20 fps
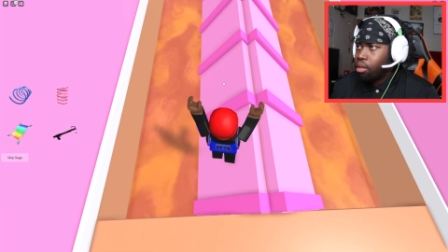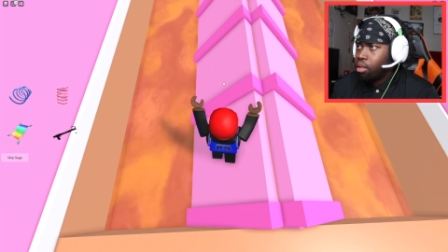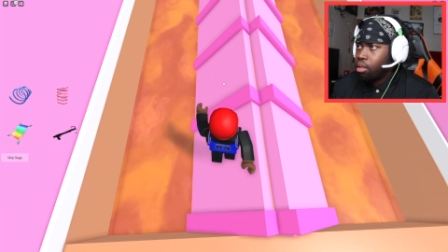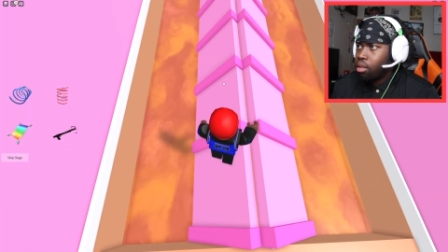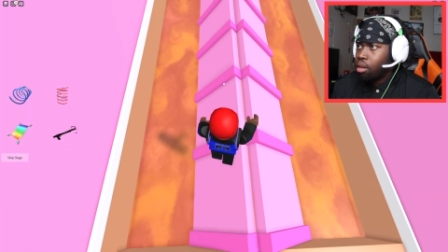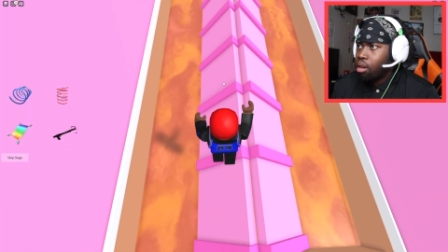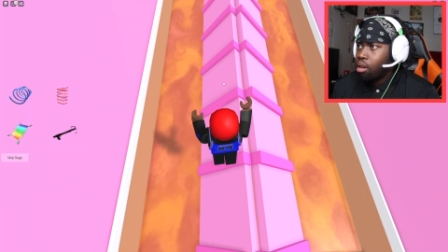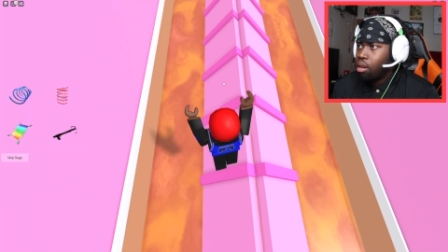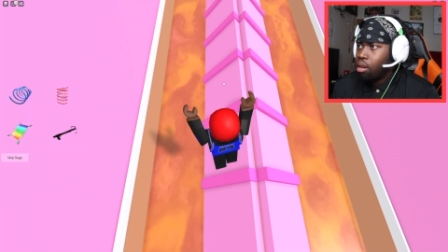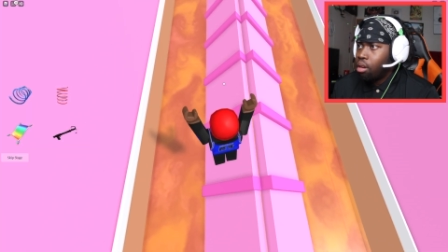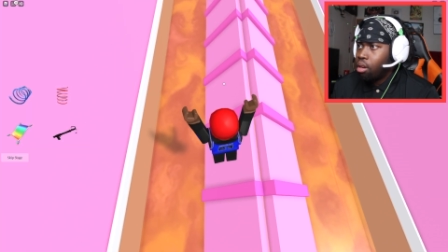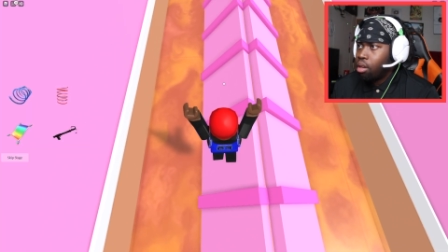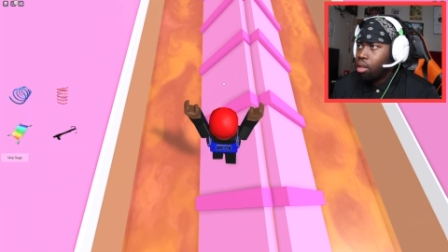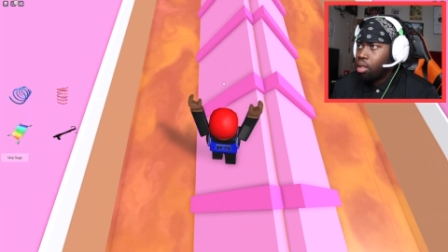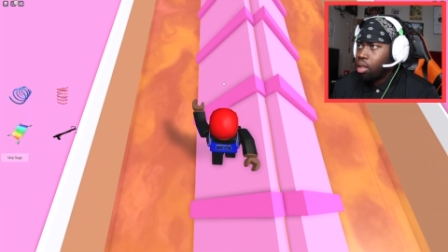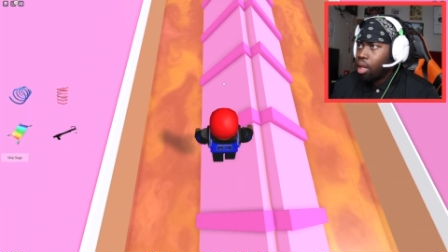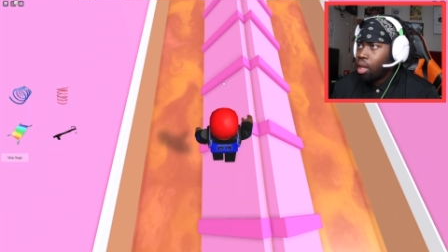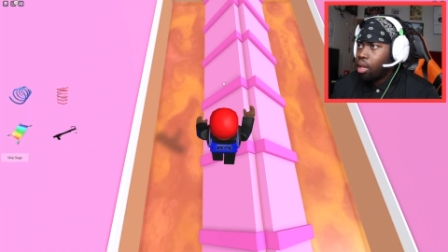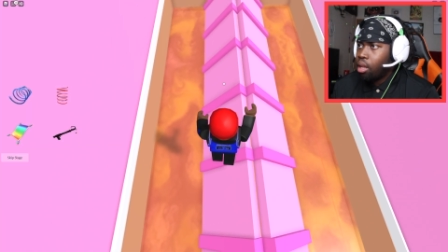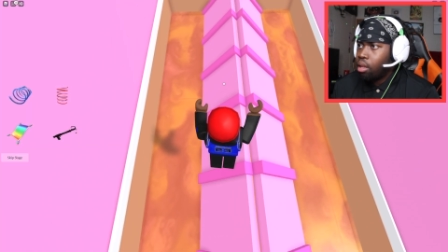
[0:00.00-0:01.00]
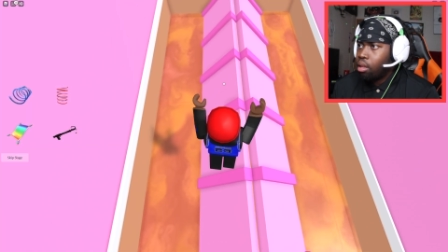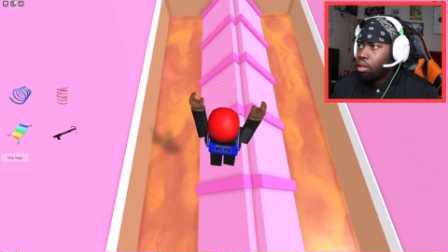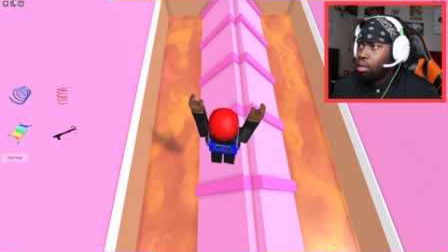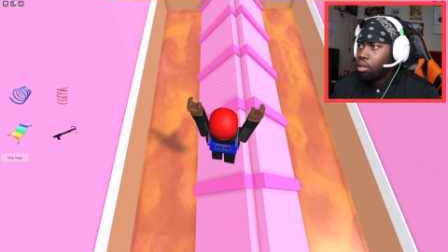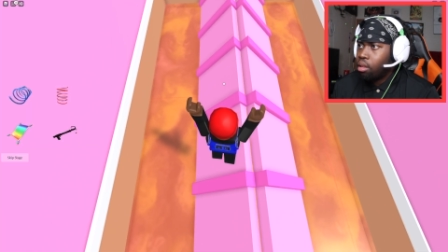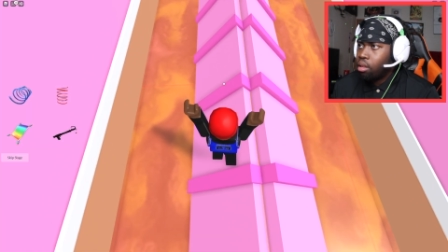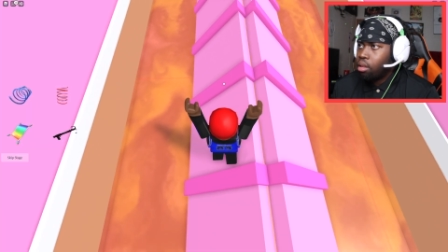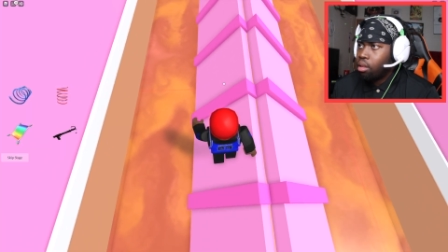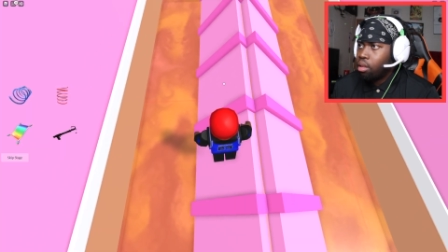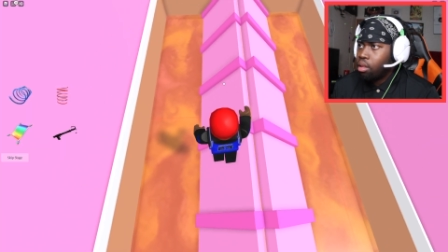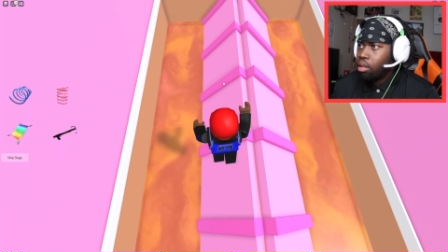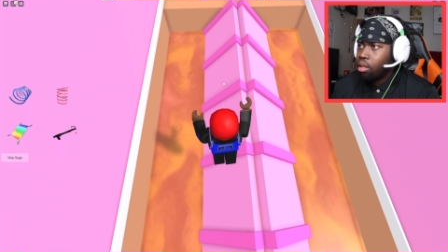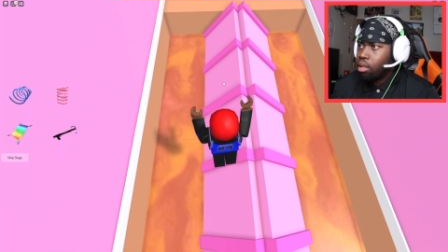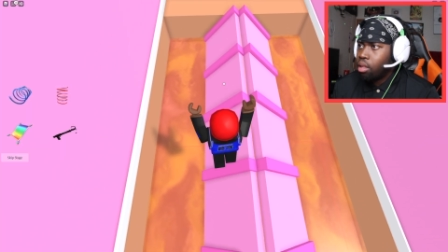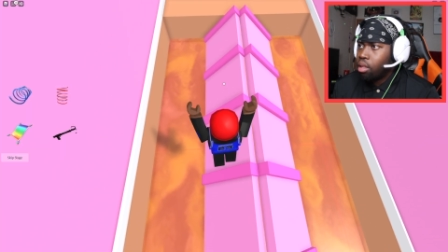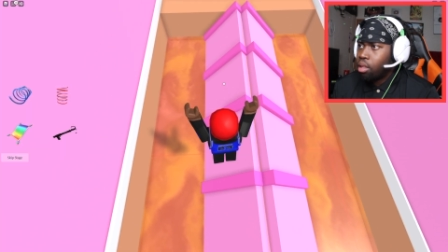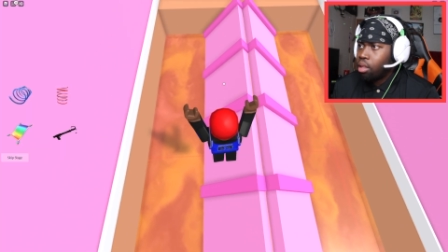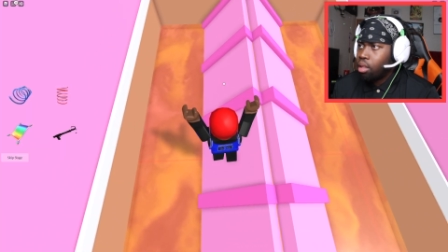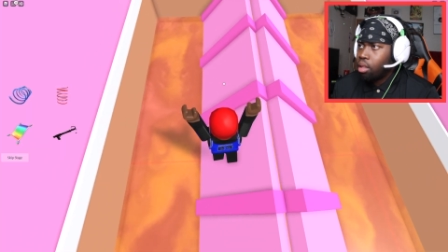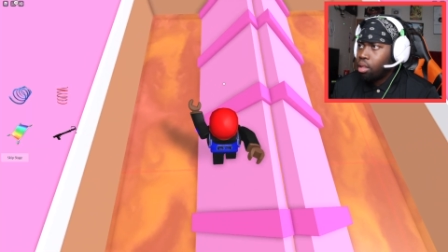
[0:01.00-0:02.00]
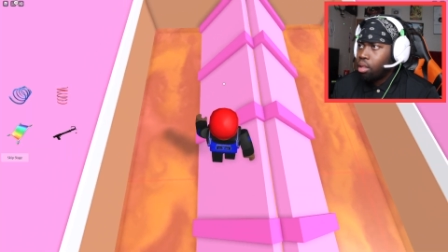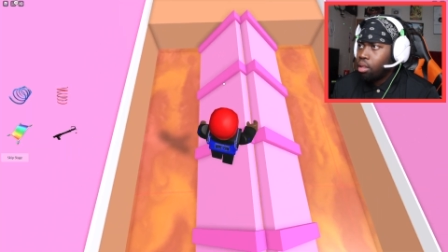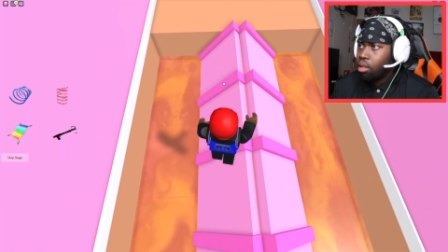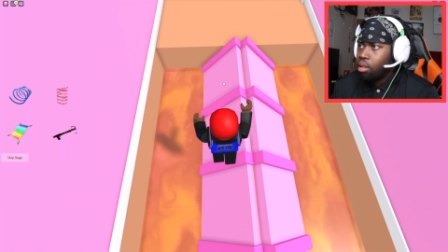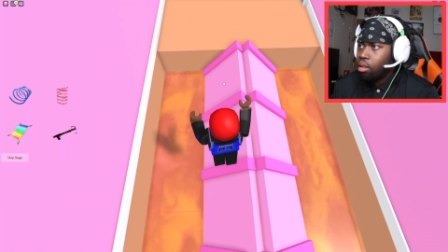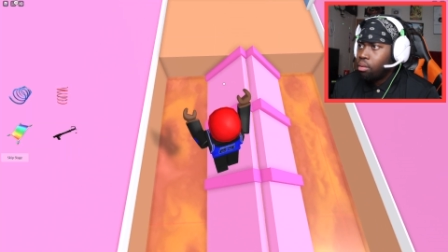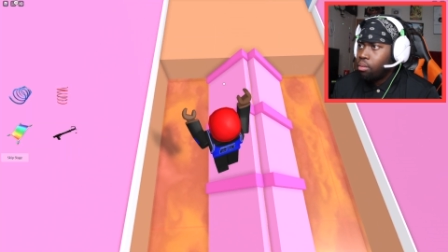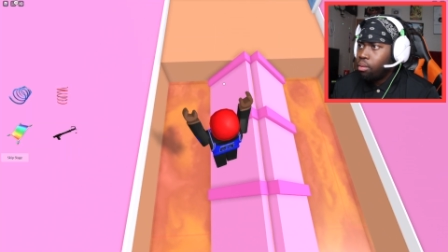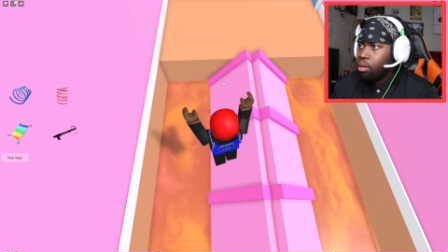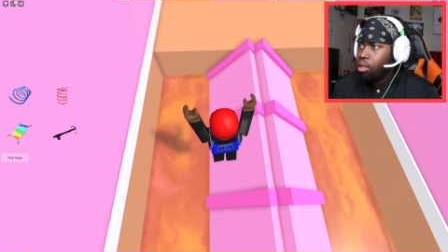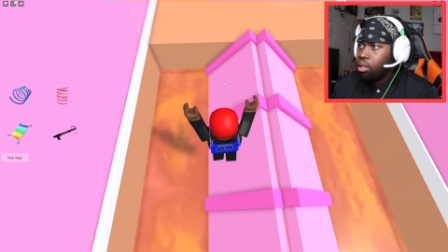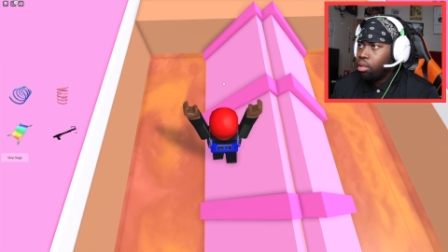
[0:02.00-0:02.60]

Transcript: Dog, like, we